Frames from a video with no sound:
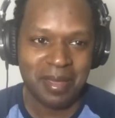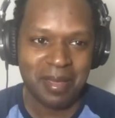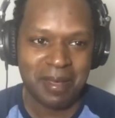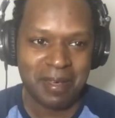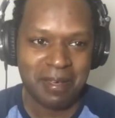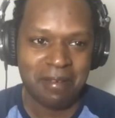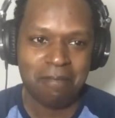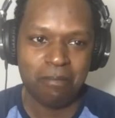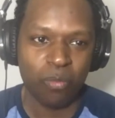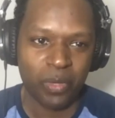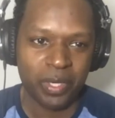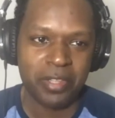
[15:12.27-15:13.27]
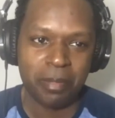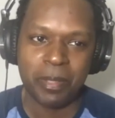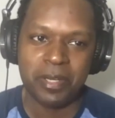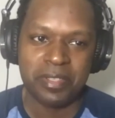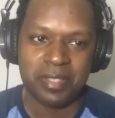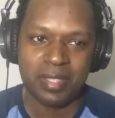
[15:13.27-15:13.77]
One other
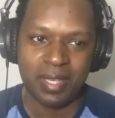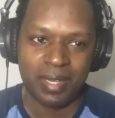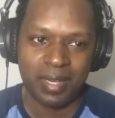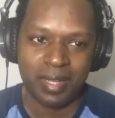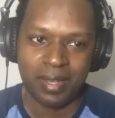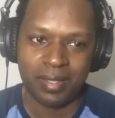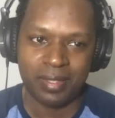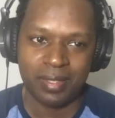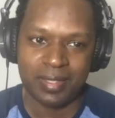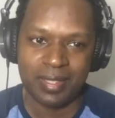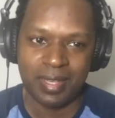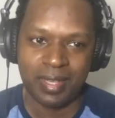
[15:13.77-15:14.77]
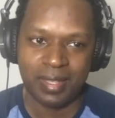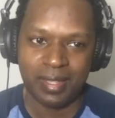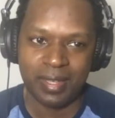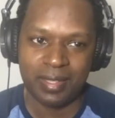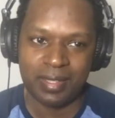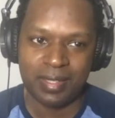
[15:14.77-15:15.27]
person that I'd like to
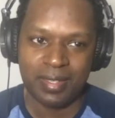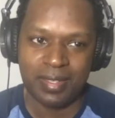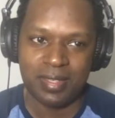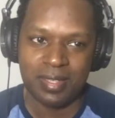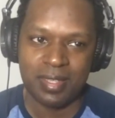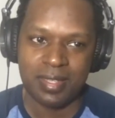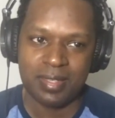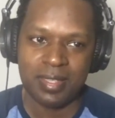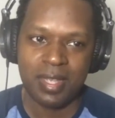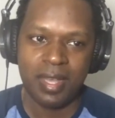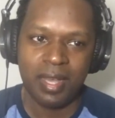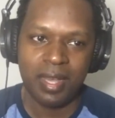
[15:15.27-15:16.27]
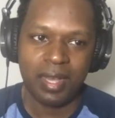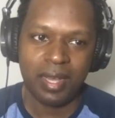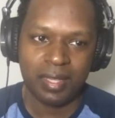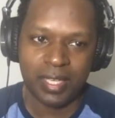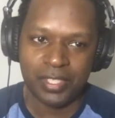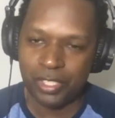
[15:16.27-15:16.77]
highlight in this is
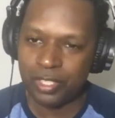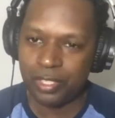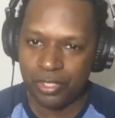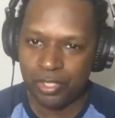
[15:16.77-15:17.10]
Elijah Cook